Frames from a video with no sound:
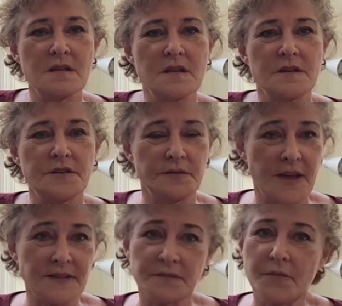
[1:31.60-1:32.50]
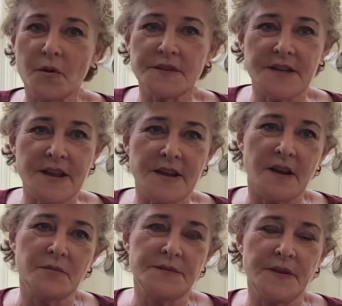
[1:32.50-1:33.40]
in 2014,
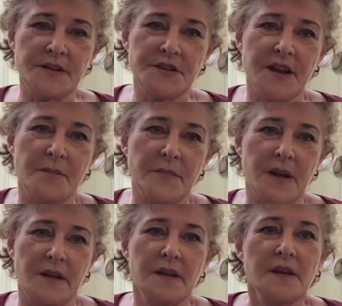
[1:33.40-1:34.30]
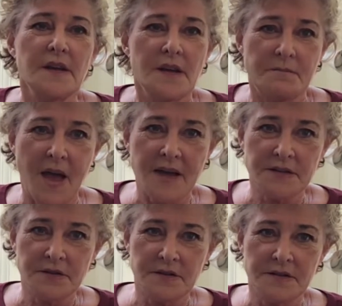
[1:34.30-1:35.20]
I was finishing up my
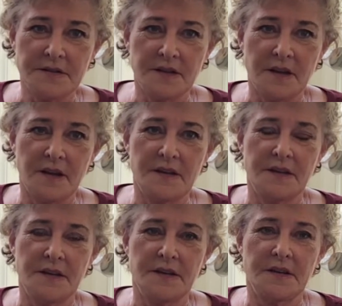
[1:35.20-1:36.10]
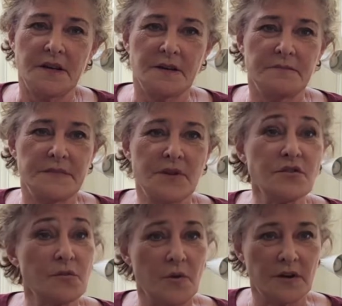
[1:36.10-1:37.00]
master's in
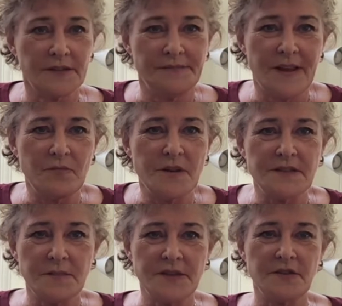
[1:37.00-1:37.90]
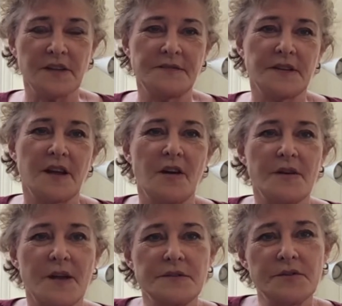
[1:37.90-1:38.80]
social work, had one semester left to go,
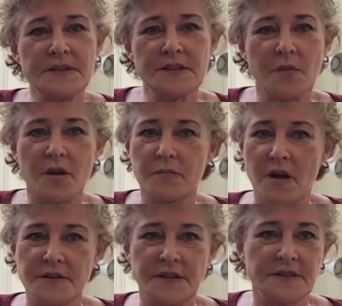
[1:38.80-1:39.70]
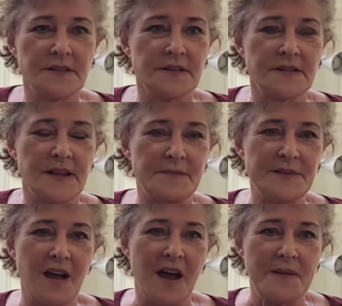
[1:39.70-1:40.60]
and I was doing some art projects at the same
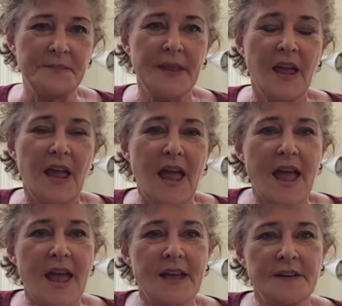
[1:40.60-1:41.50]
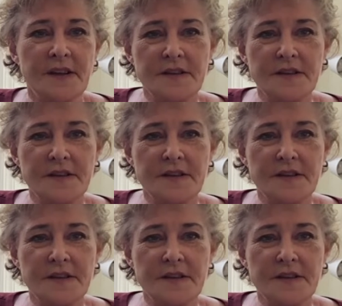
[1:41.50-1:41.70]
time. And